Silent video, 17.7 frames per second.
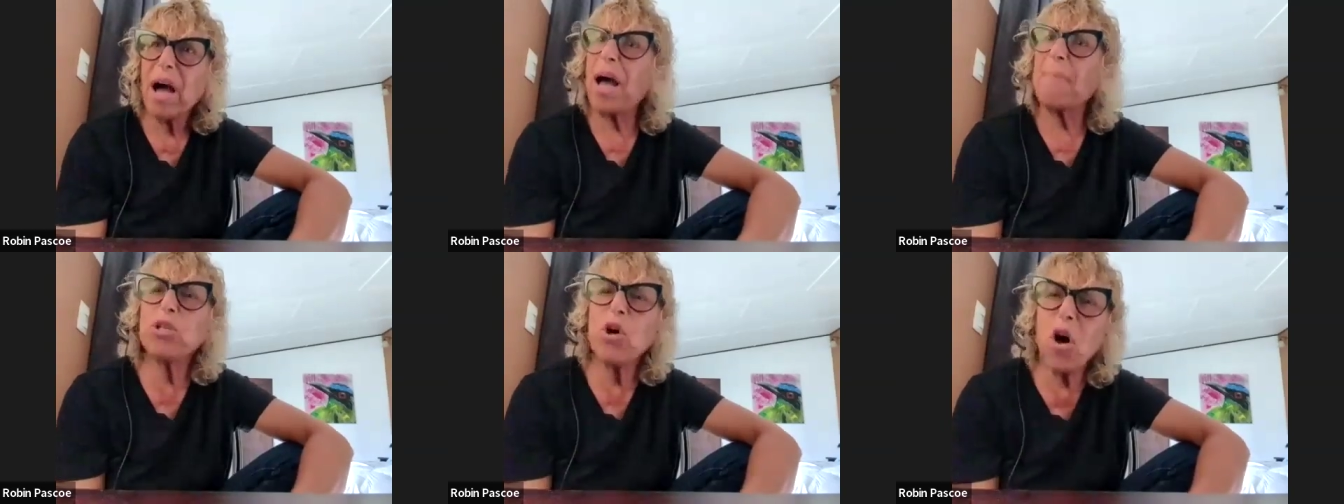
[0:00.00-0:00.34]

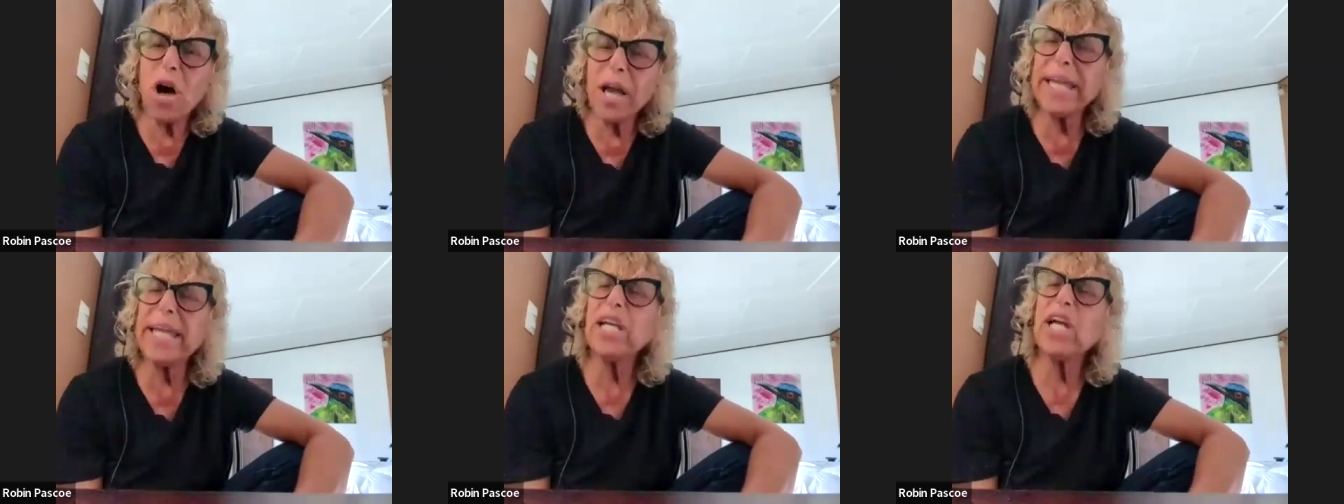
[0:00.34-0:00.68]
I'm
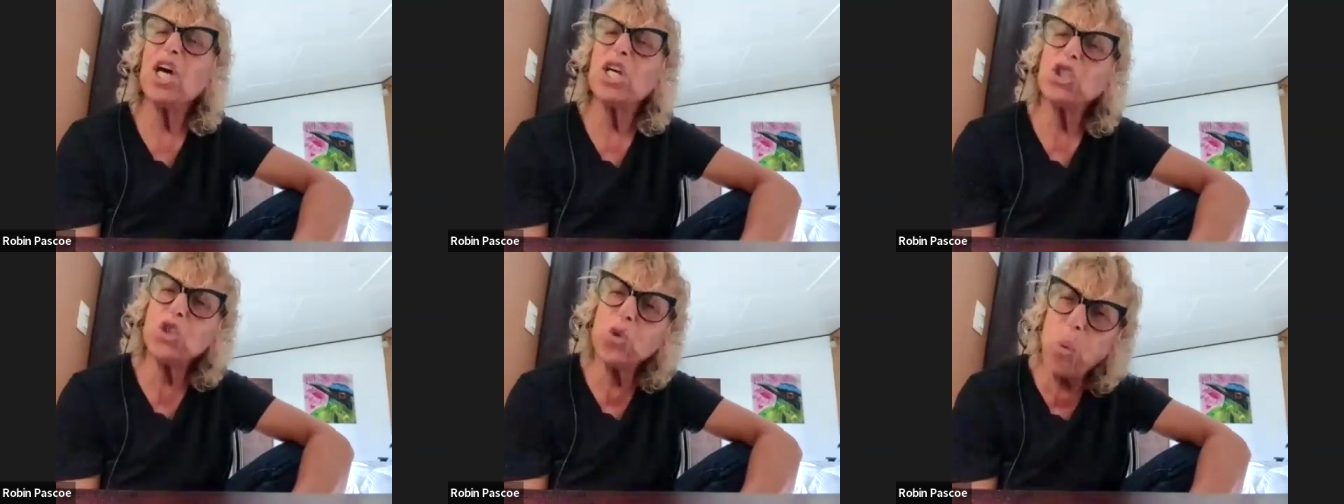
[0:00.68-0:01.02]
talking
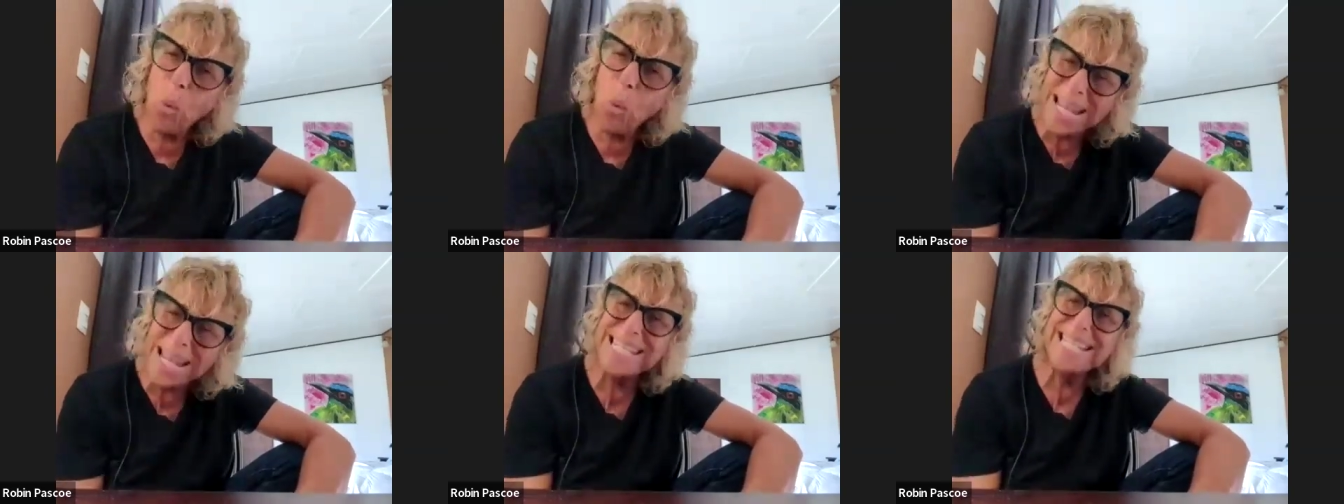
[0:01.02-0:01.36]

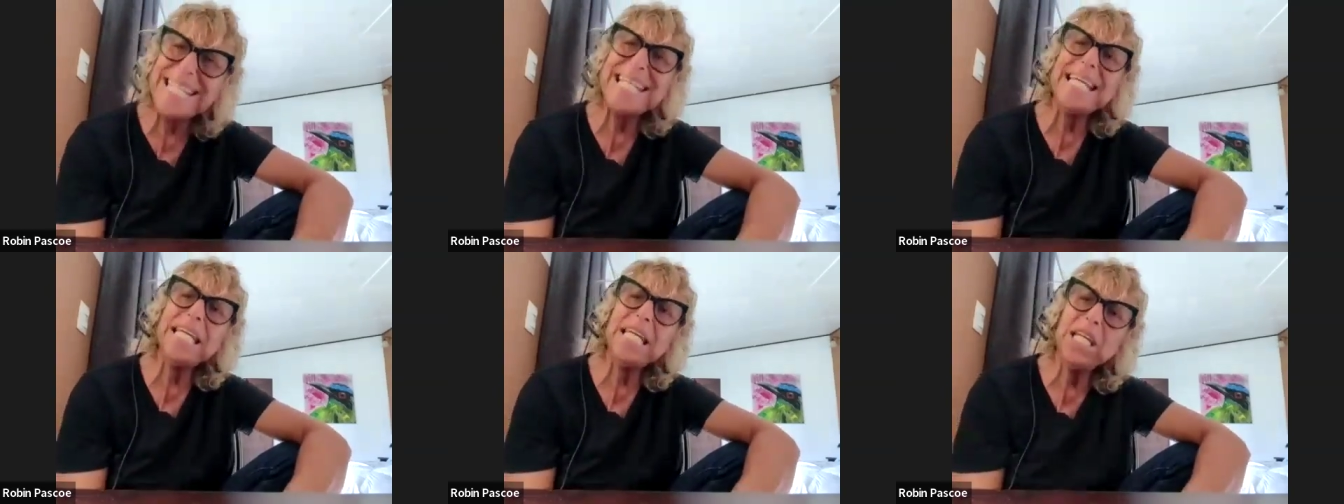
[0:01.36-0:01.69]

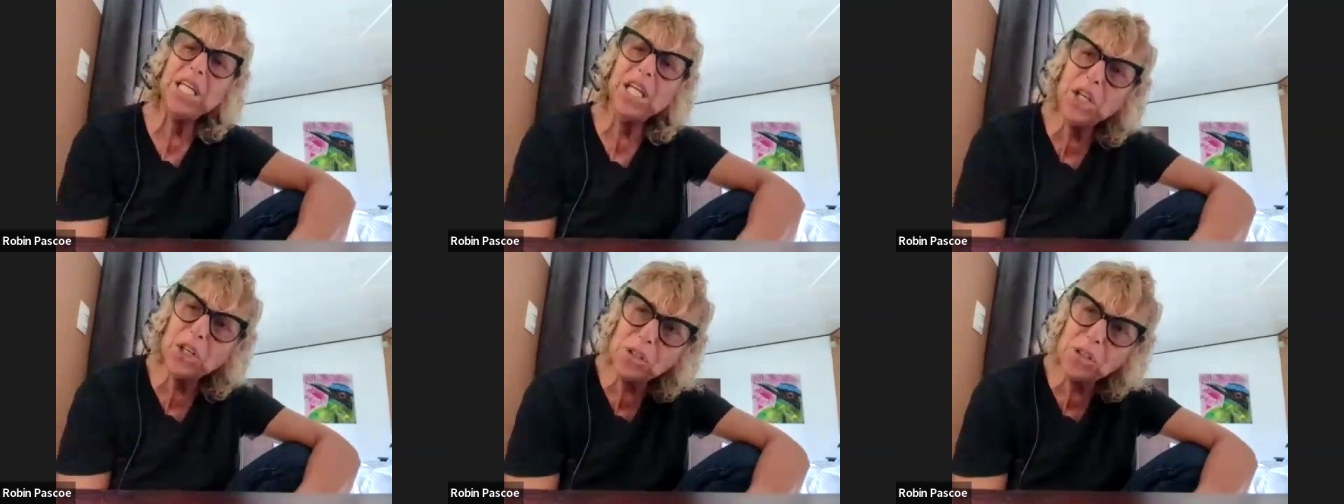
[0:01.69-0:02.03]
20
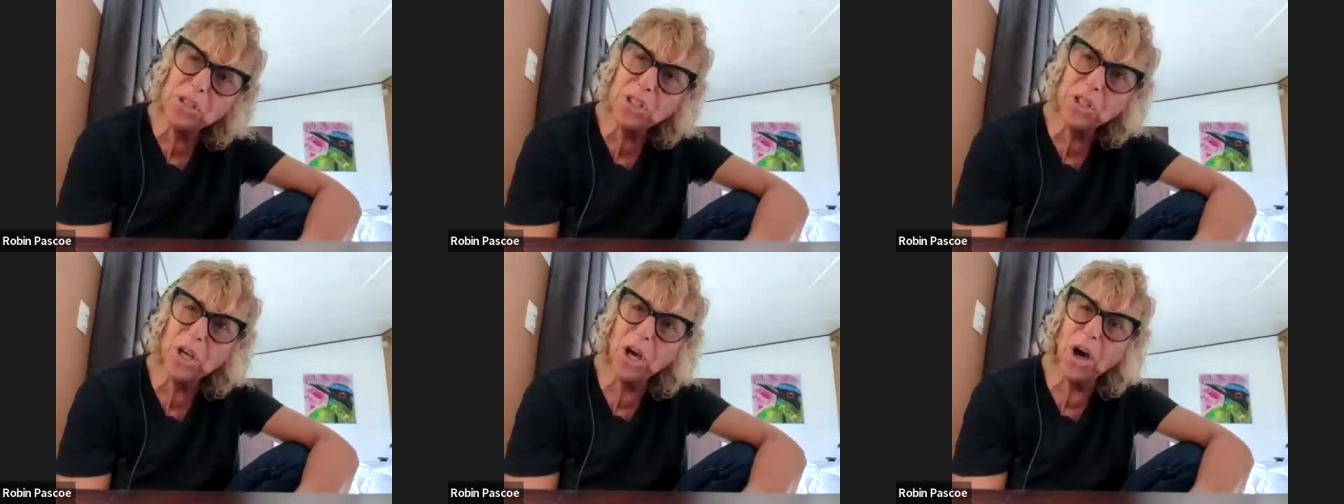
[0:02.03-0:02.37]

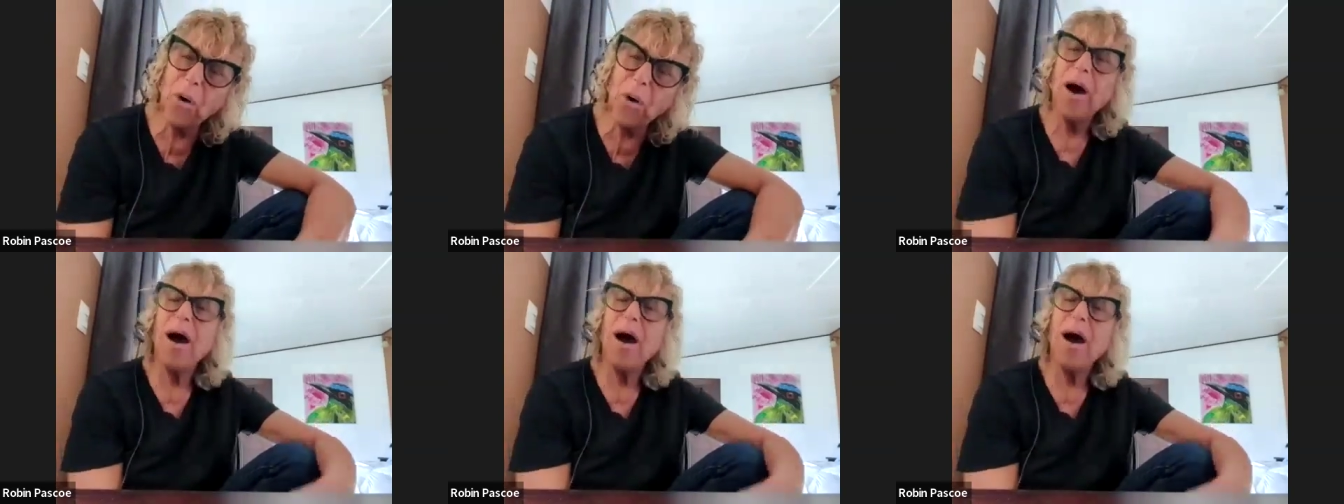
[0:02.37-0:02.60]
years ago.